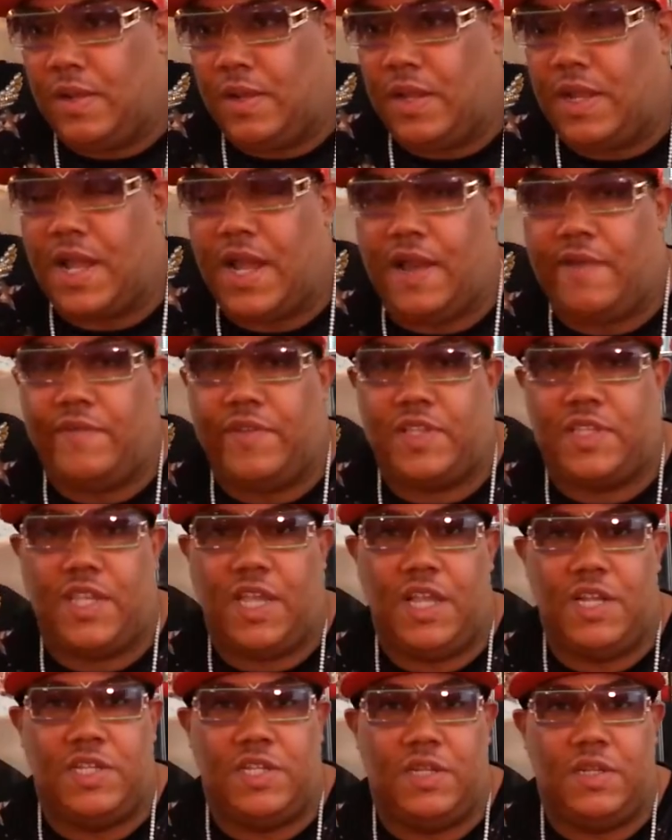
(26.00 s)

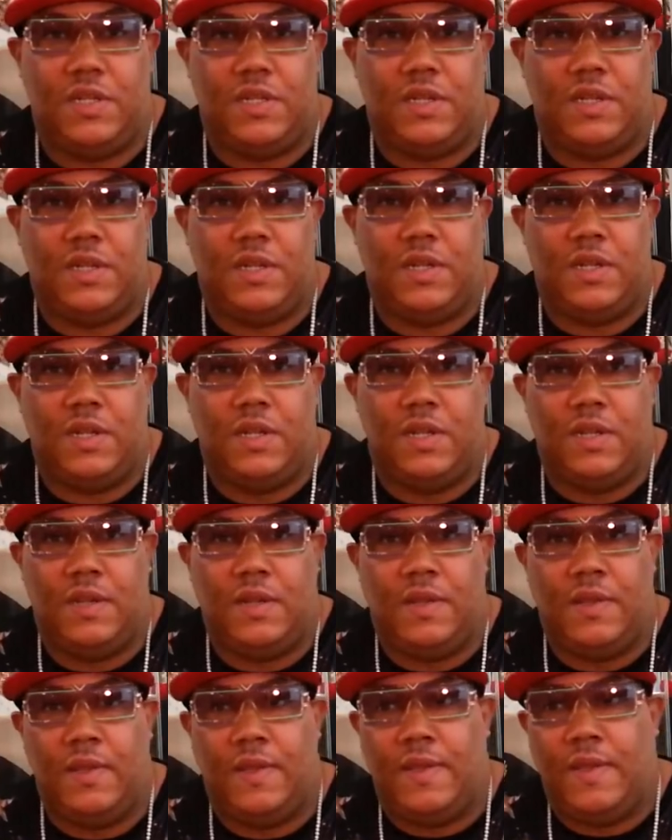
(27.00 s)
conversation,
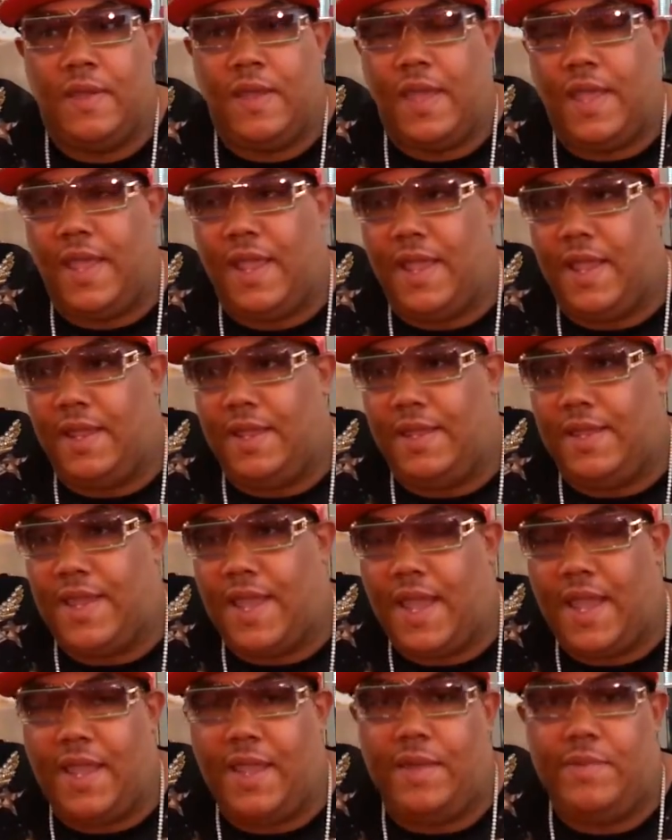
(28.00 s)
and
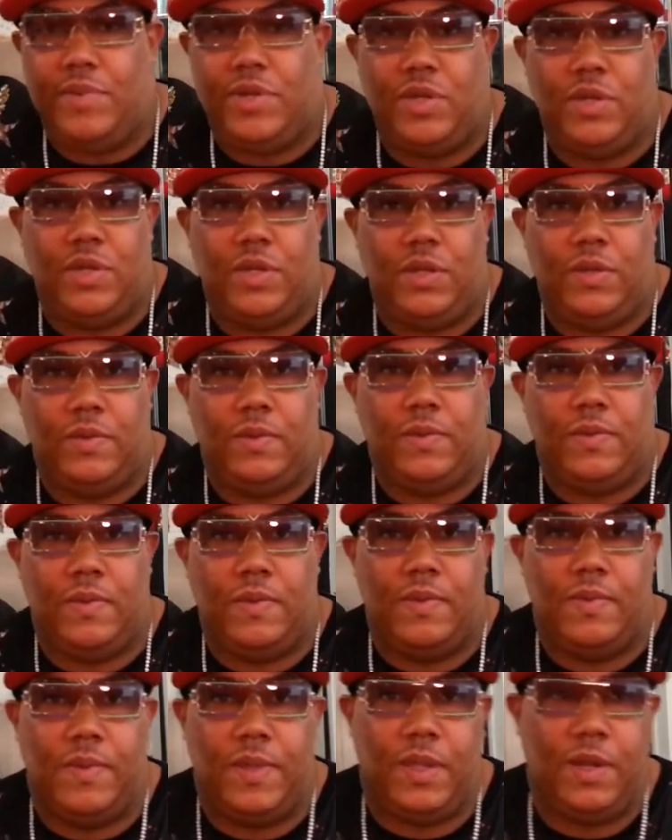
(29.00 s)
game to you.
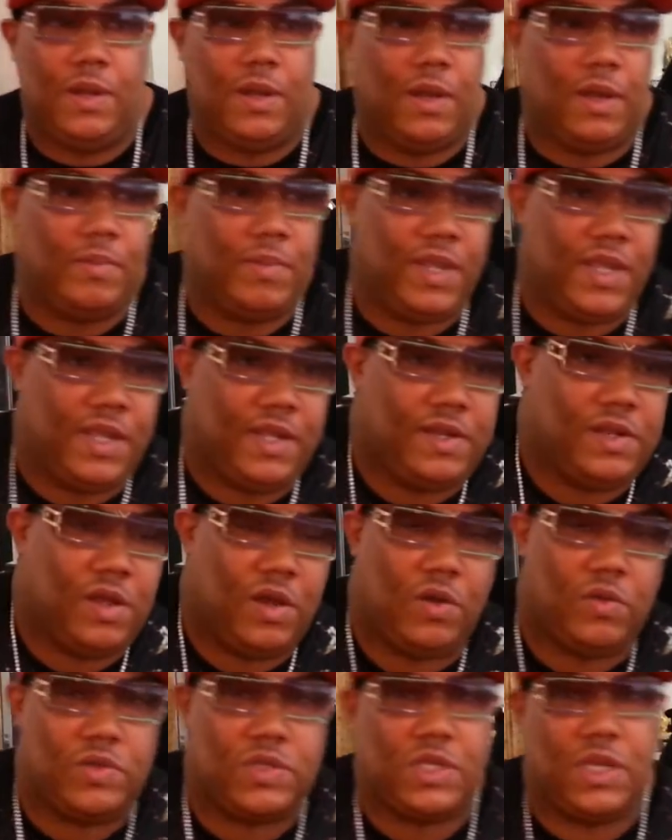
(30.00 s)
You know what I mean?
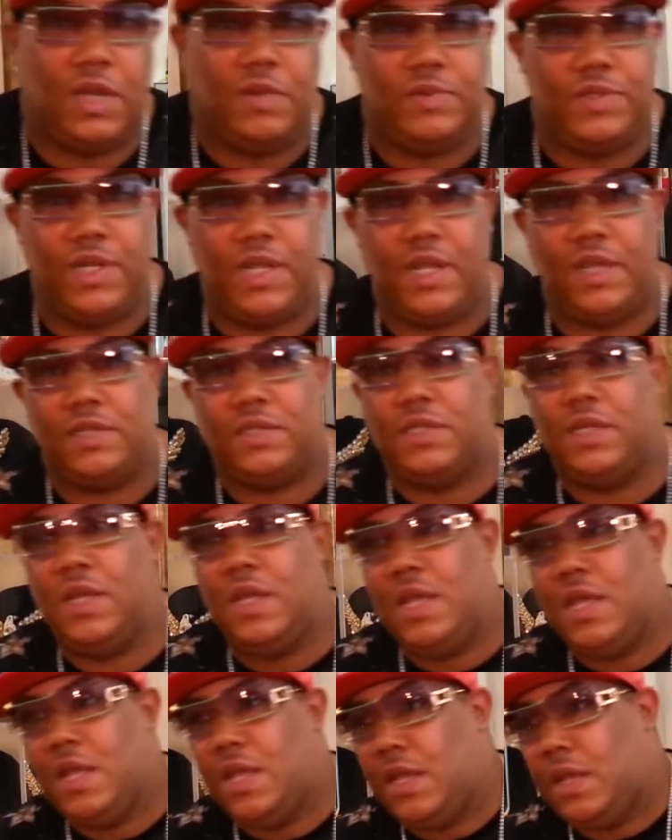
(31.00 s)
On subjects,
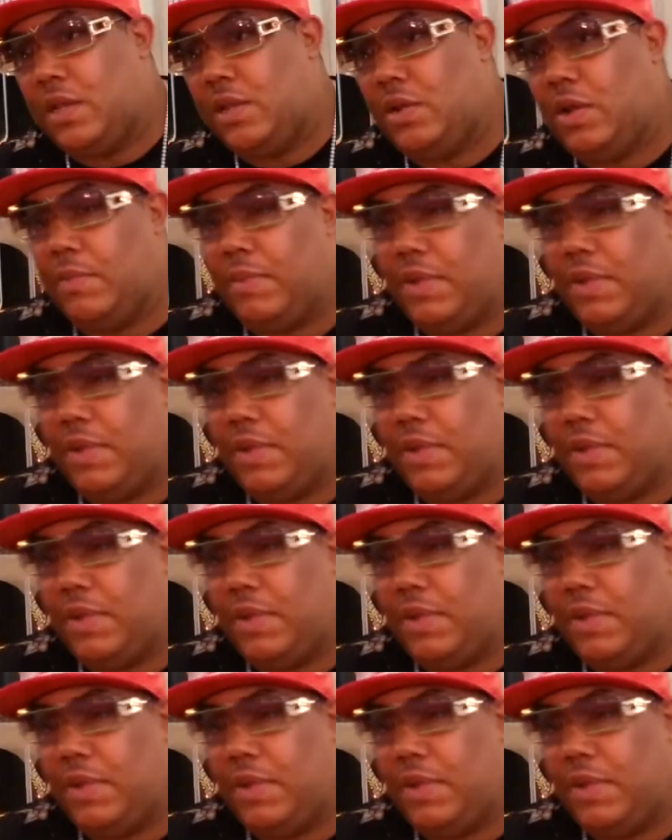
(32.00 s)
we